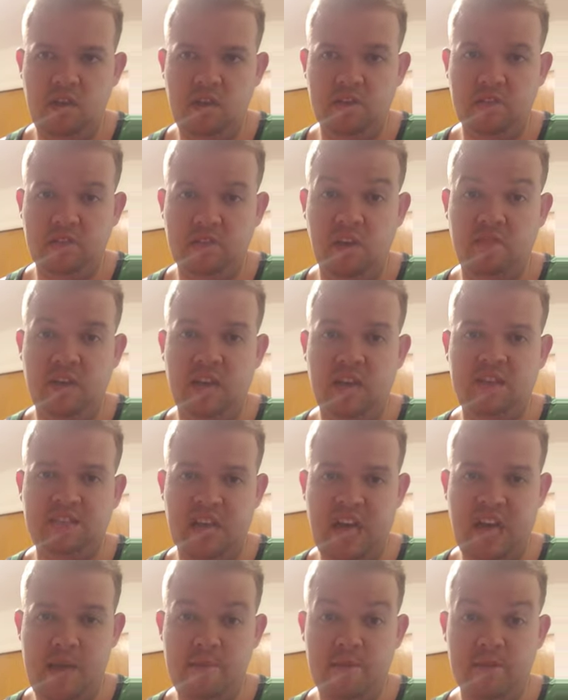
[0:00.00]
Until that
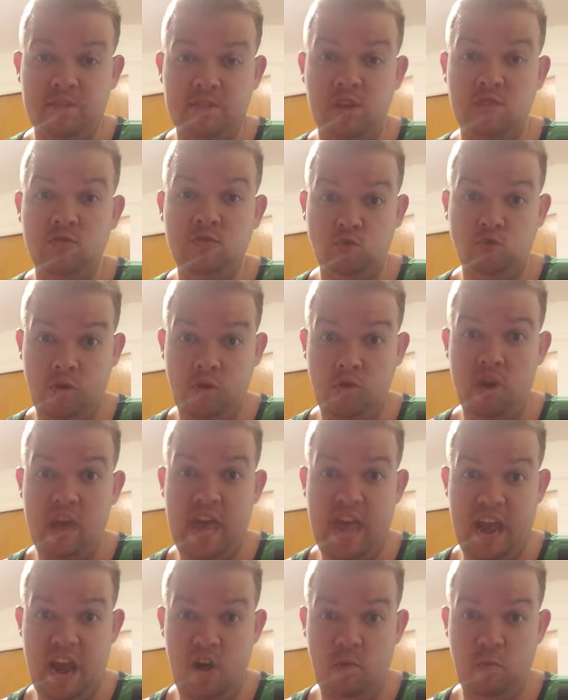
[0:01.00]
time, his own true
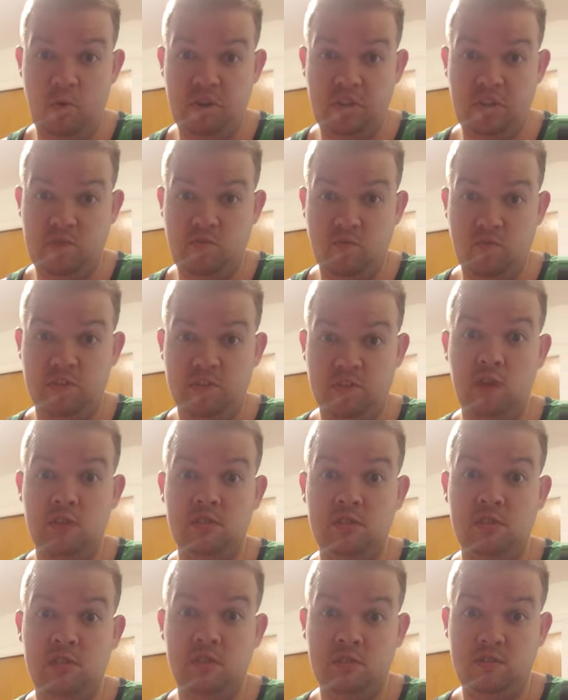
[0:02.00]
heir would
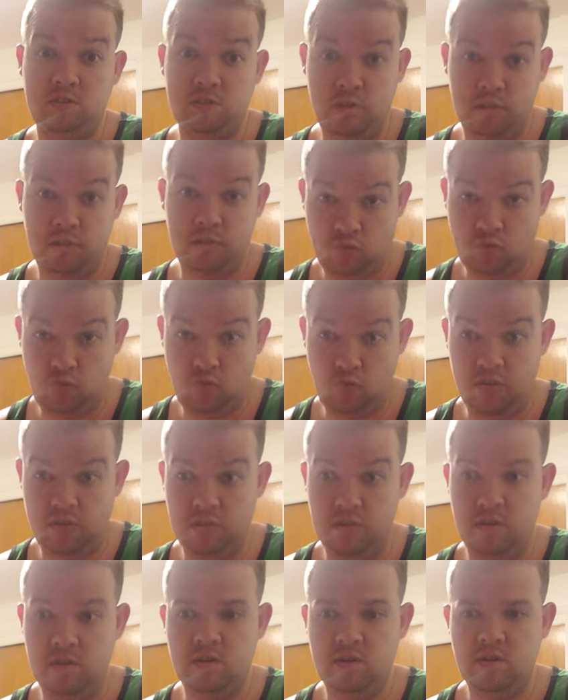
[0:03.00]
return to, to the
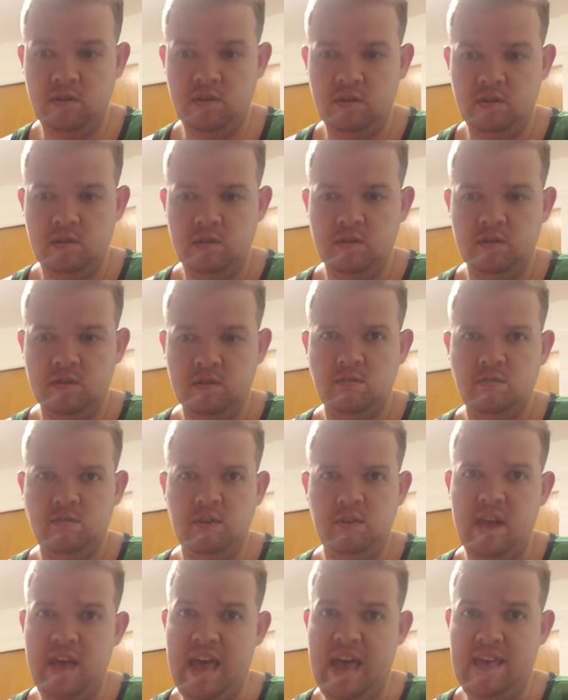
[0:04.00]
school.
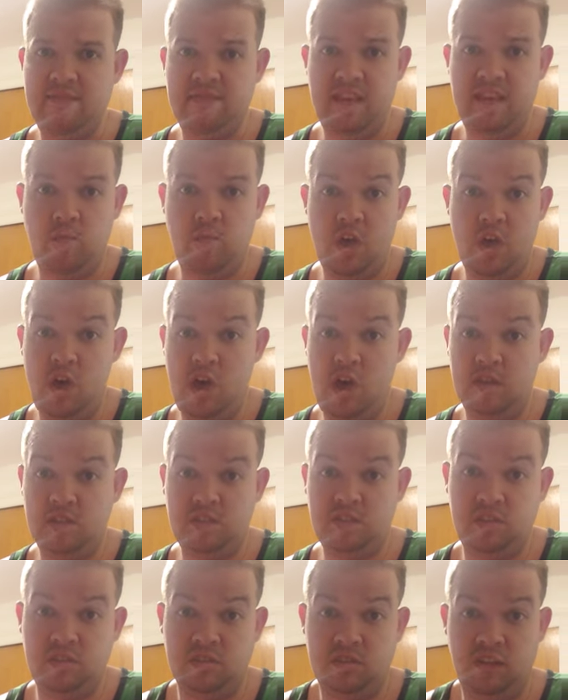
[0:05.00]
And then we
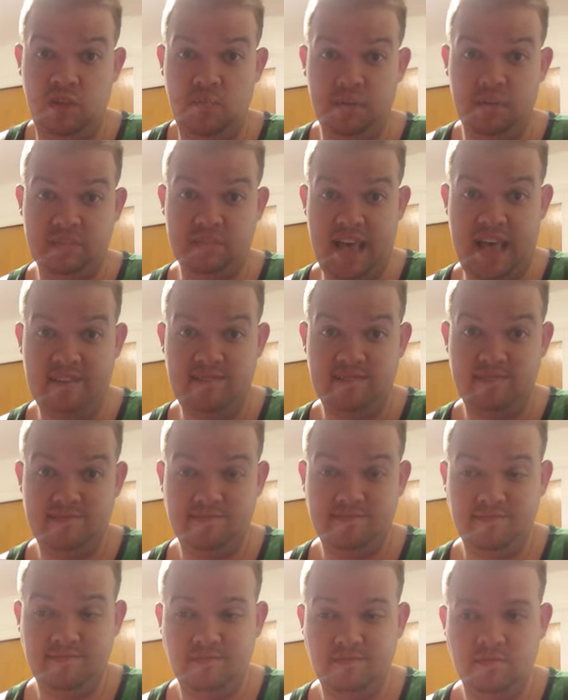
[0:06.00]
also learned was that
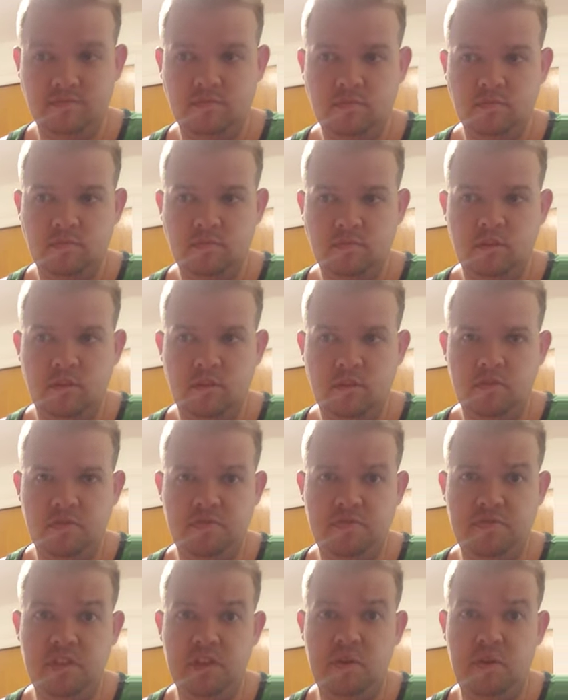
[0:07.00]

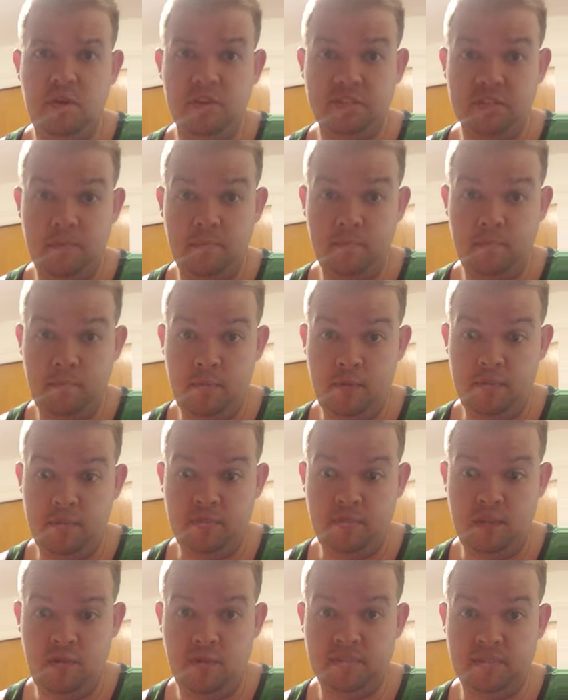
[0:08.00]
there is a
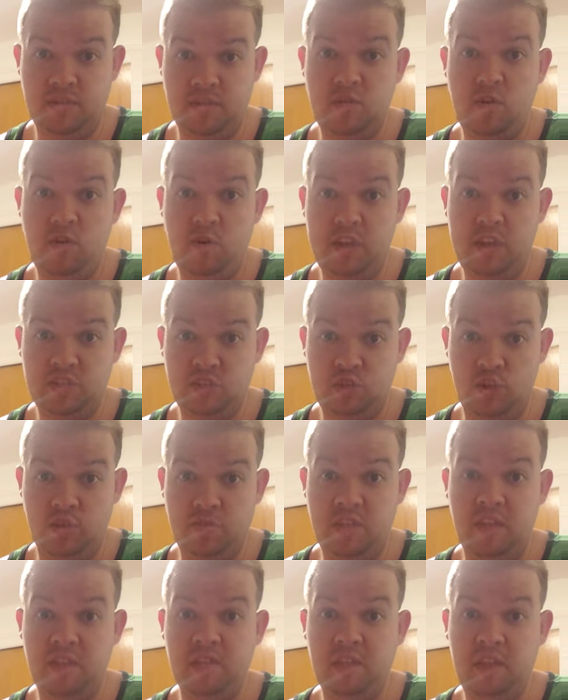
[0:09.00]
there is a creature
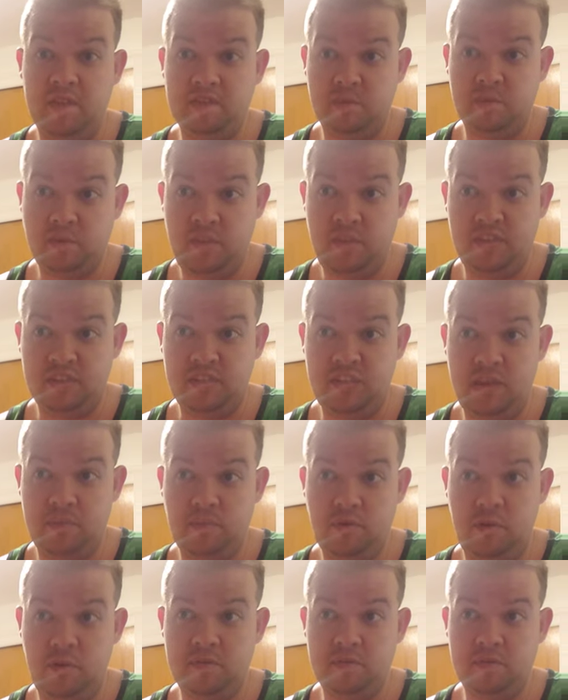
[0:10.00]
that lives within the
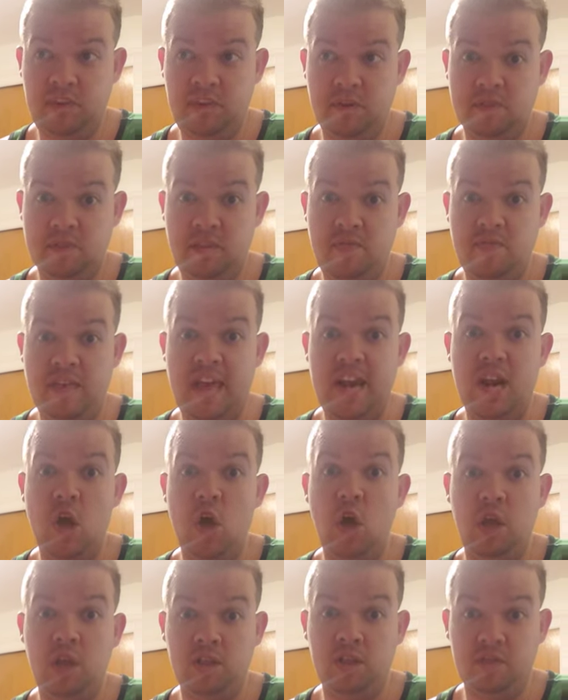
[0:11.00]
Chamber of Secrets, and that
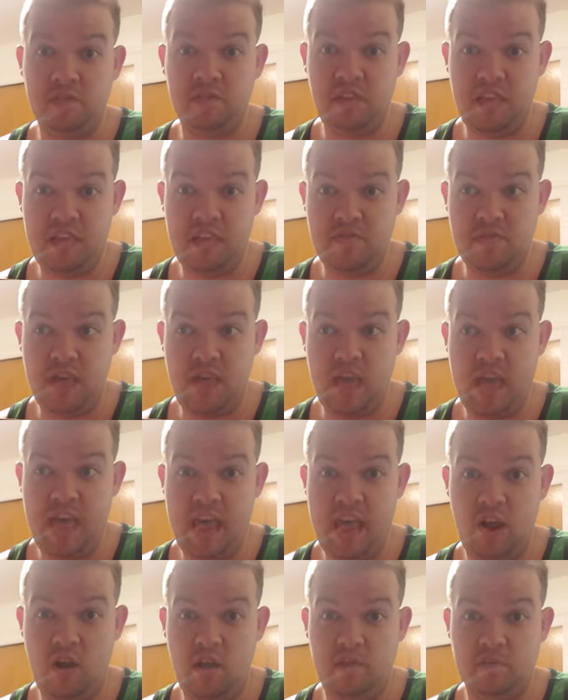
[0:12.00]
only the
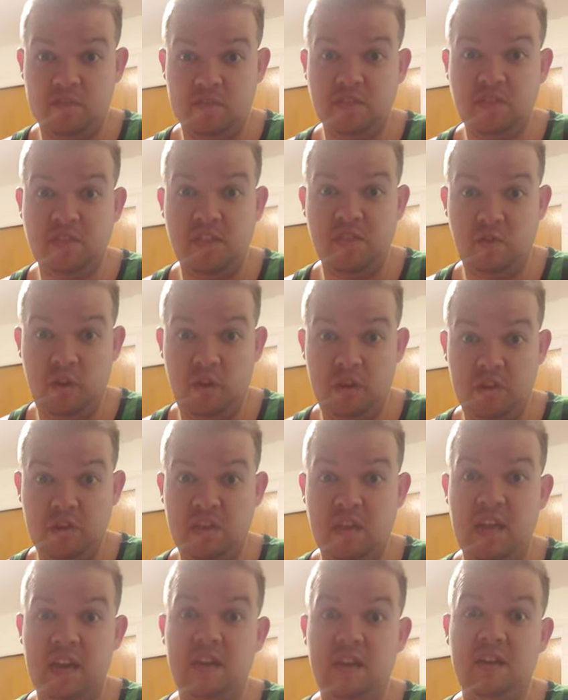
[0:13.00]
heir of Slytherin
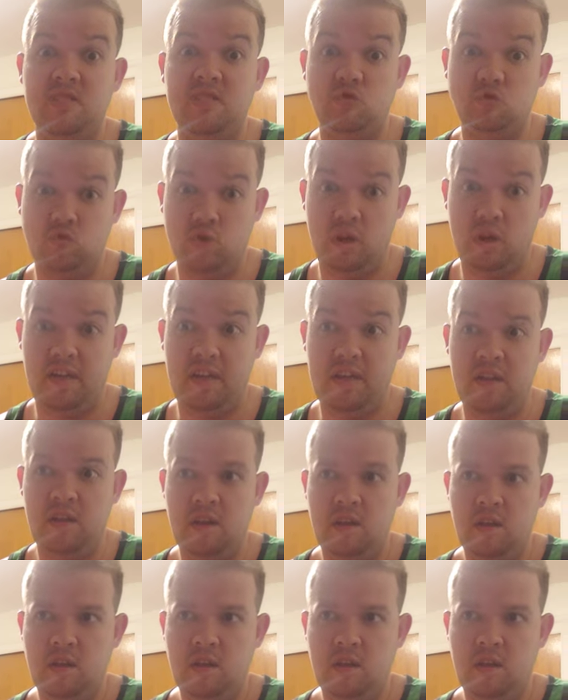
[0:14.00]
can control it.